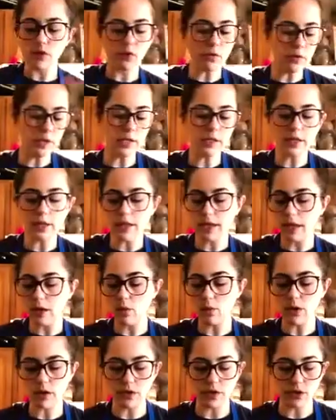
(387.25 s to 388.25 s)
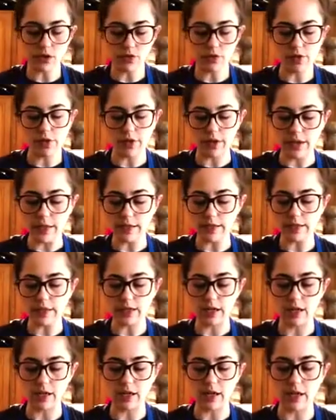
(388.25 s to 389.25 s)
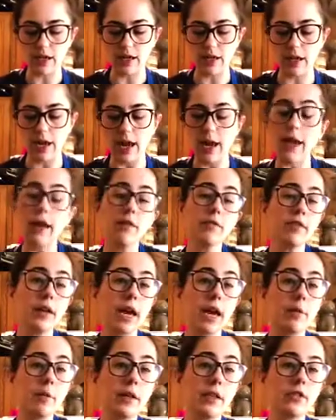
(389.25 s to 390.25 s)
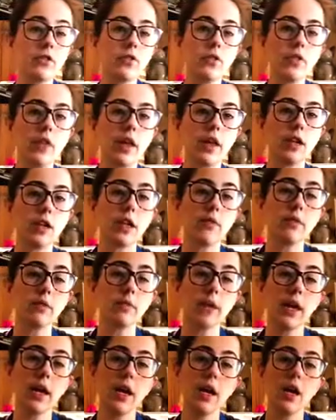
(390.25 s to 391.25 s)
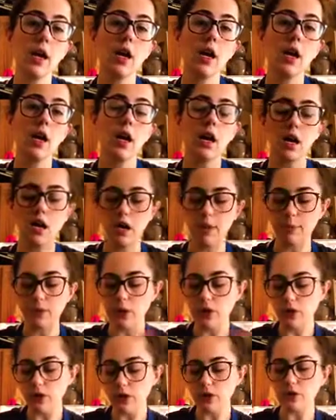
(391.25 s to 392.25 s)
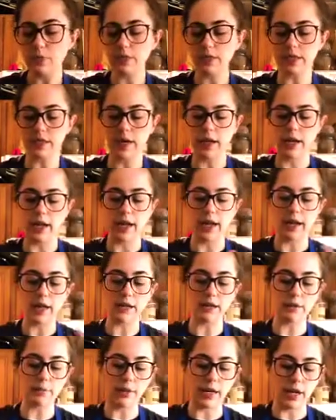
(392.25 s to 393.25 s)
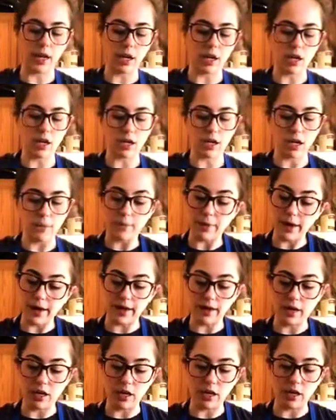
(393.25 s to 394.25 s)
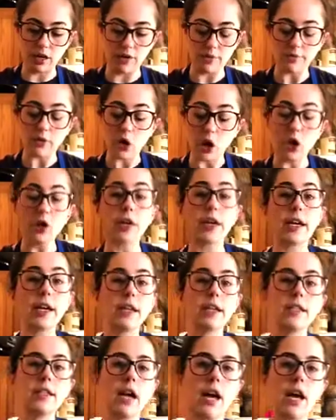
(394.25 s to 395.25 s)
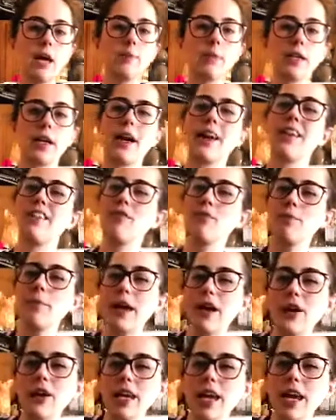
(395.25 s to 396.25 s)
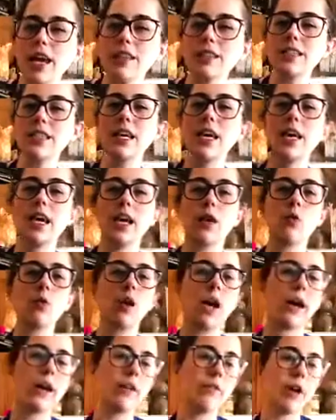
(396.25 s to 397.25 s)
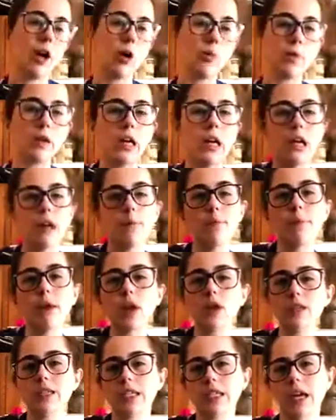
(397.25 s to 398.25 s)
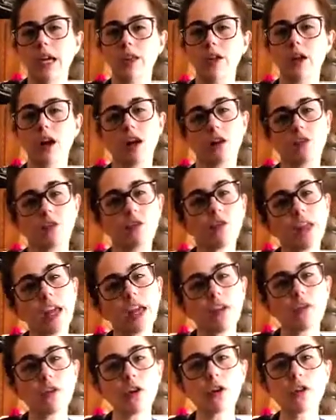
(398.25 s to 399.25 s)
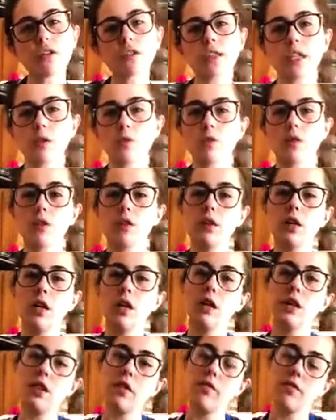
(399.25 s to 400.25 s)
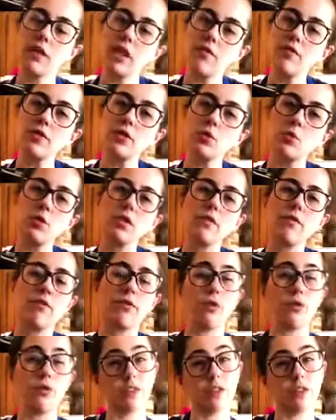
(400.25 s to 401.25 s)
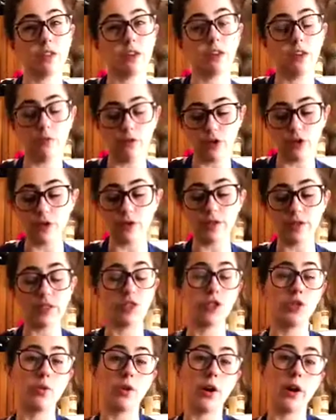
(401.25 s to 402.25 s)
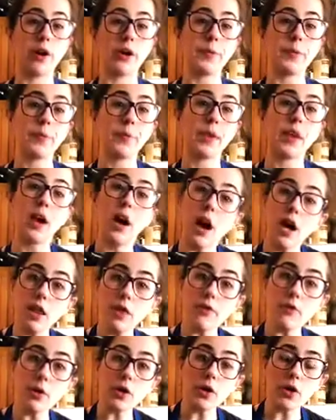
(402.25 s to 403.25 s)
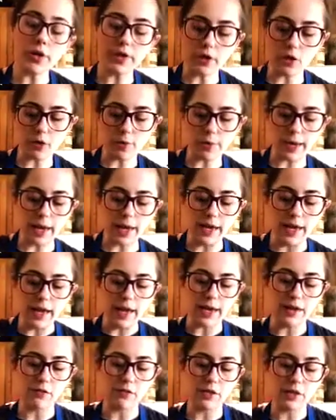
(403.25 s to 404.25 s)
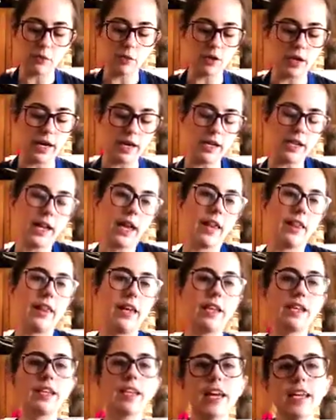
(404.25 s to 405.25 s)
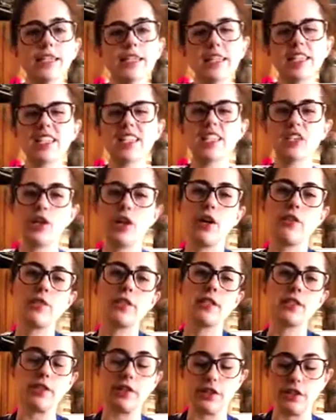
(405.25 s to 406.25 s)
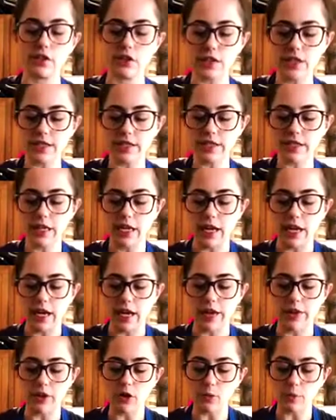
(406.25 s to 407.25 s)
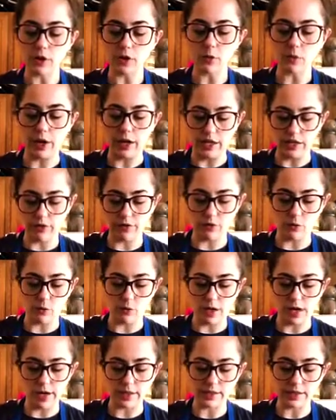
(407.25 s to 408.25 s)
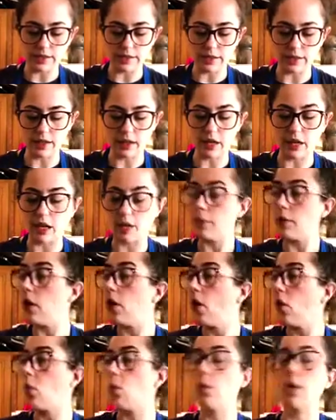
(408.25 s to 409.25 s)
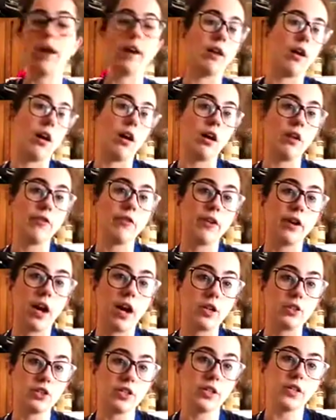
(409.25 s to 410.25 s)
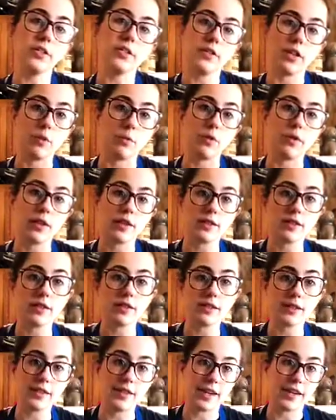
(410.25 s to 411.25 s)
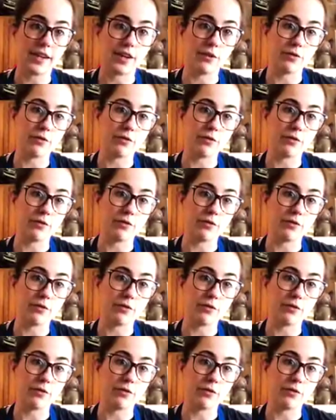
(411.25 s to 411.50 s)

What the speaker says: reason that I wanna do this ahead of time is so that it gives my herbs and my garlic time to kind of marinate. It will kind of help meld together our flavors. The flavors will infuse into our olive oil a little bit, and everything will kind of get like nice and soft and delicious, and it'll be ready for us when our focaccia is done with its second